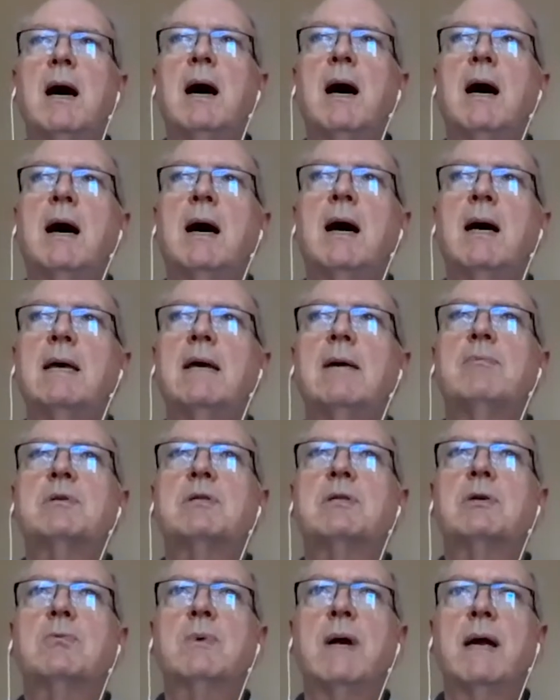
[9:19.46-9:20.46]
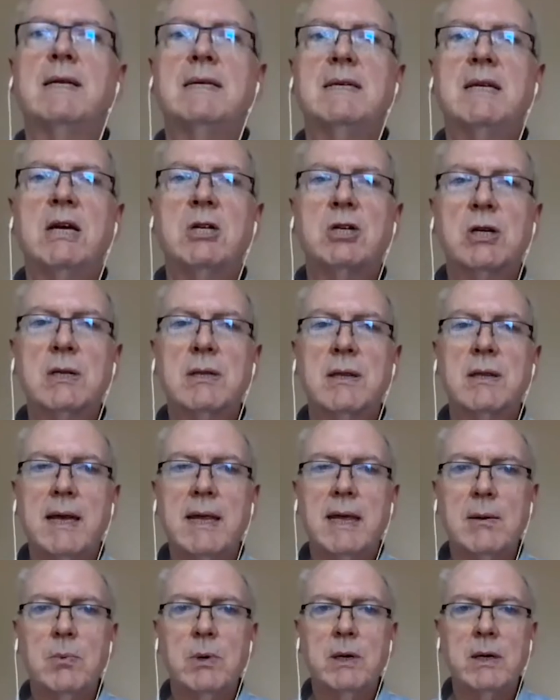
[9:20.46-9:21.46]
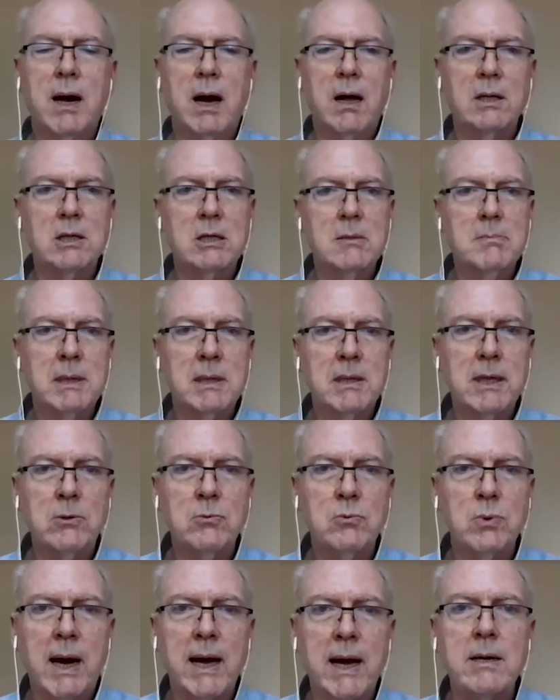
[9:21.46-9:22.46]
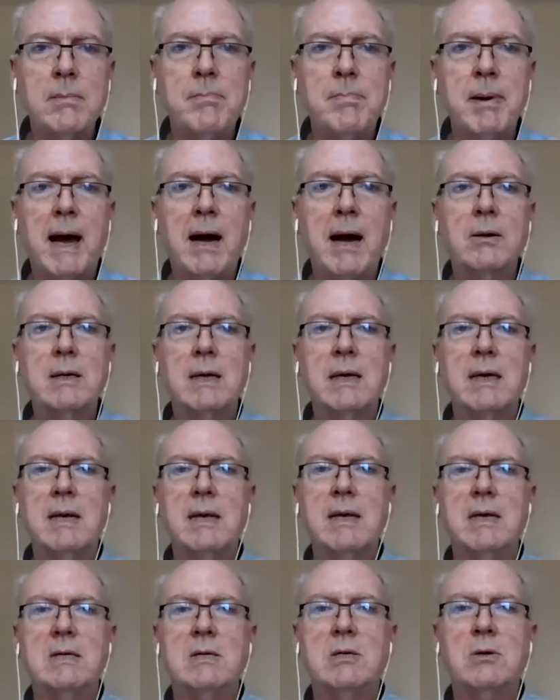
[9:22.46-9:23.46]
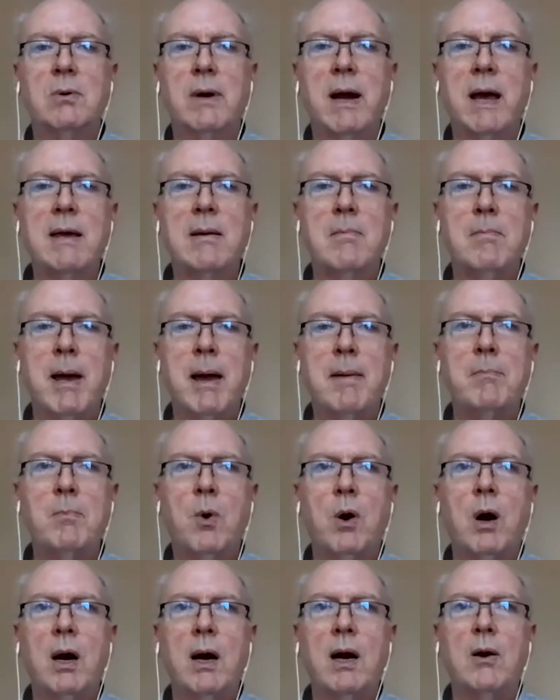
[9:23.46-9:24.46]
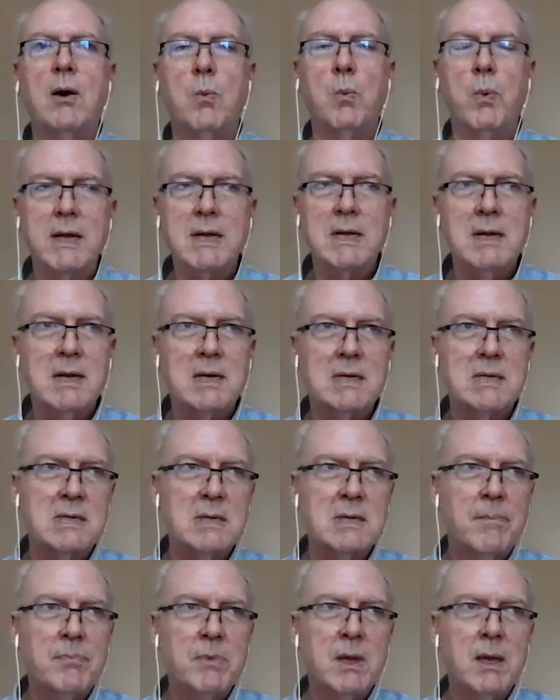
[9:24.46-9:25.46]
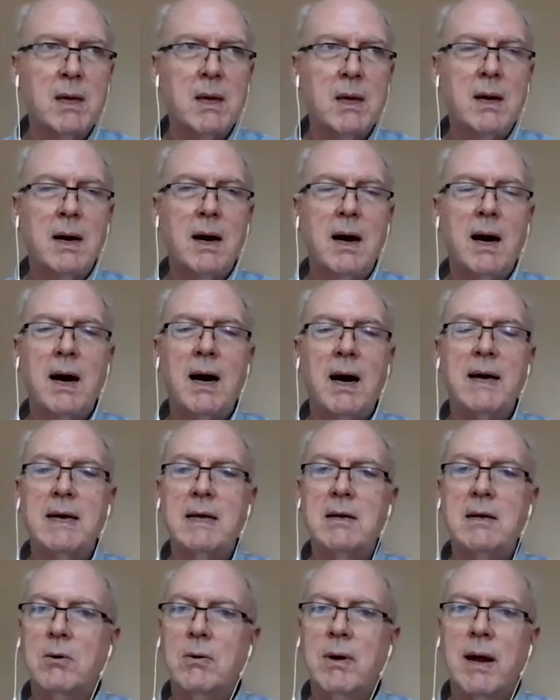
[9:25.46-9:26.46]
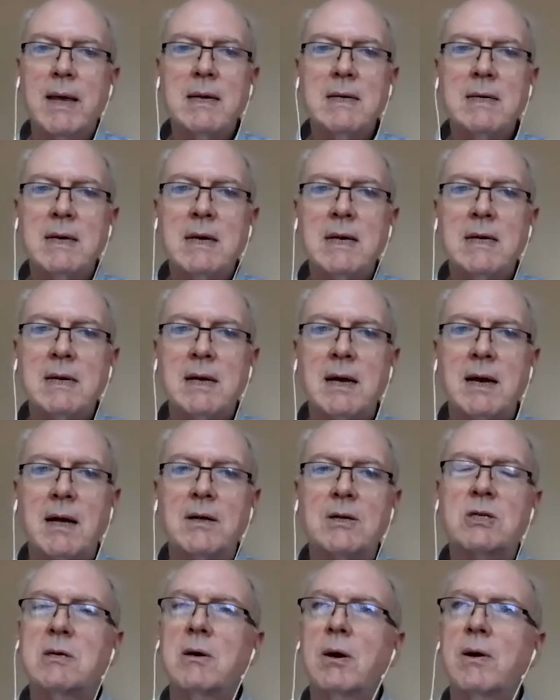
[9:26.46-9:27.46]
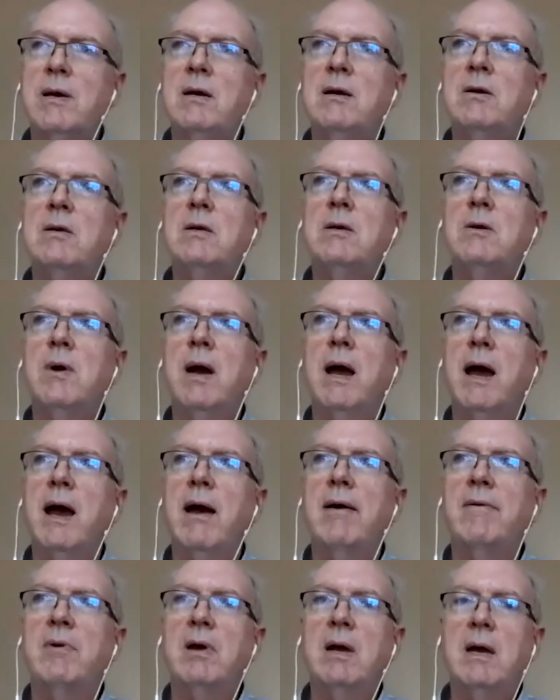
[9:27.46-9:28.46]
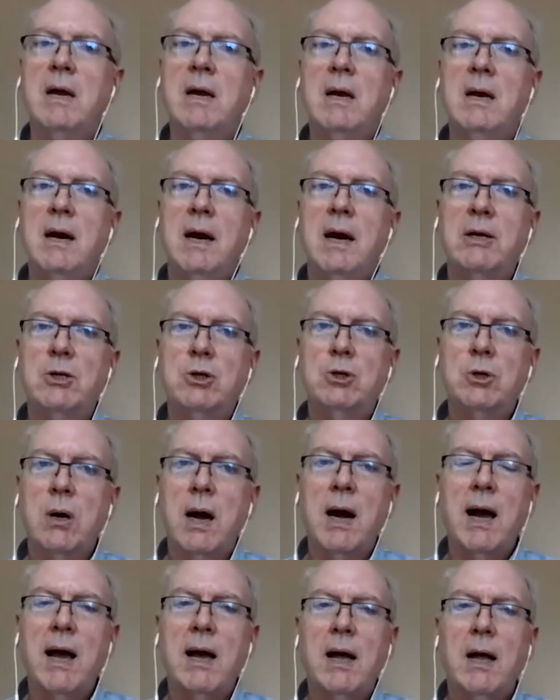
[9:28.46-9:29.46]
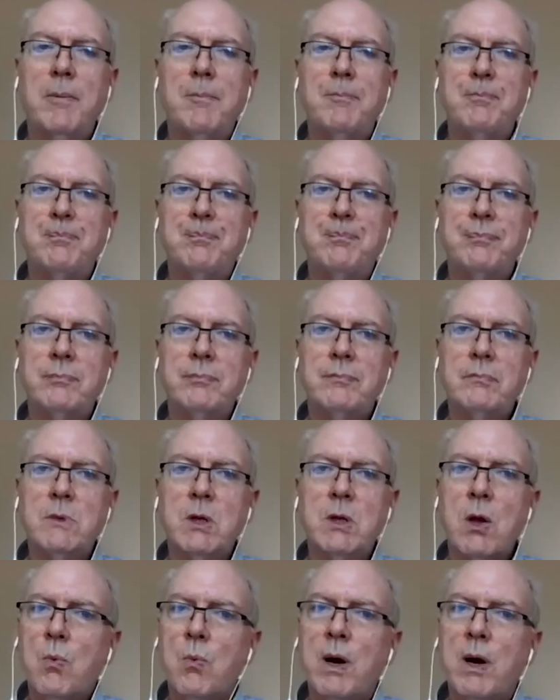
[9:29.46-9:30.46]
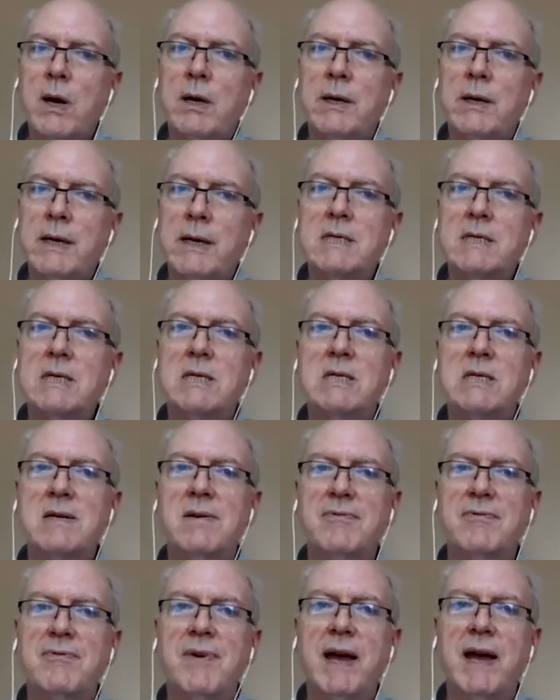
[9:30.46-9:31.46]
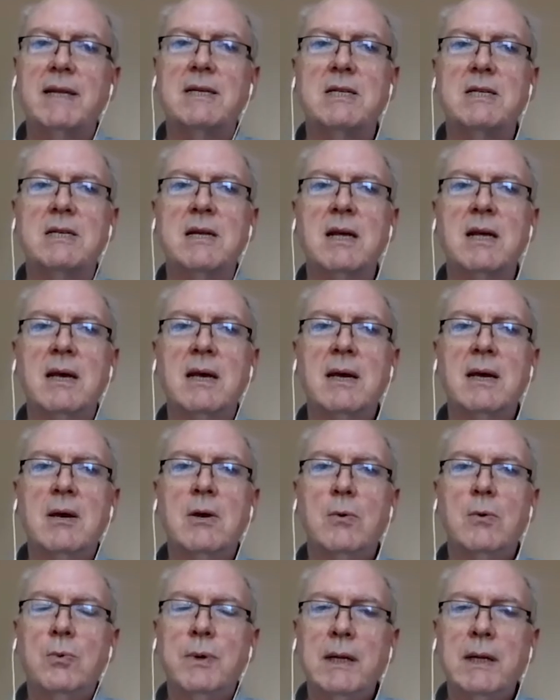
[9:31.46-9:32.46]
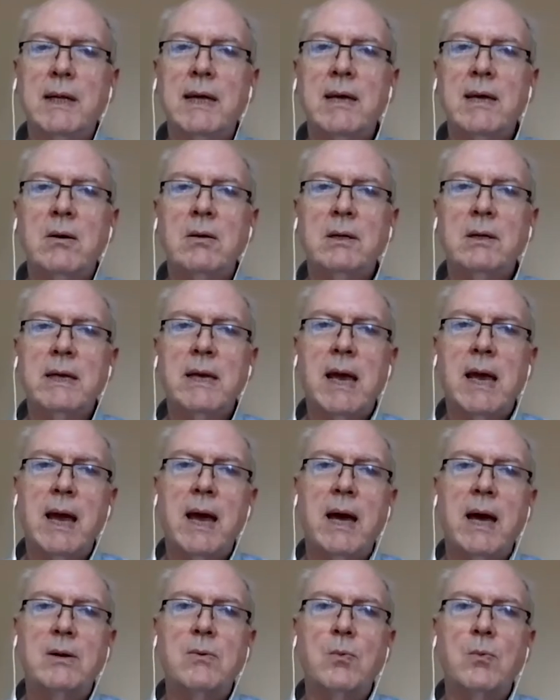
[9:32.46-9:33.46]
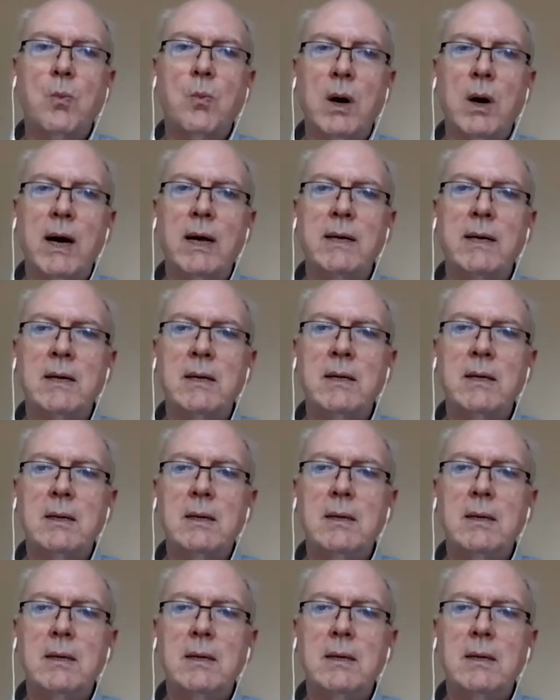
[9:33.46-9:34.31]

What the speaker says: It was a rendition that he would ultimately write about in his great memoir, Witness, in great detail. So here you have a trial where Hiss's defense really only had one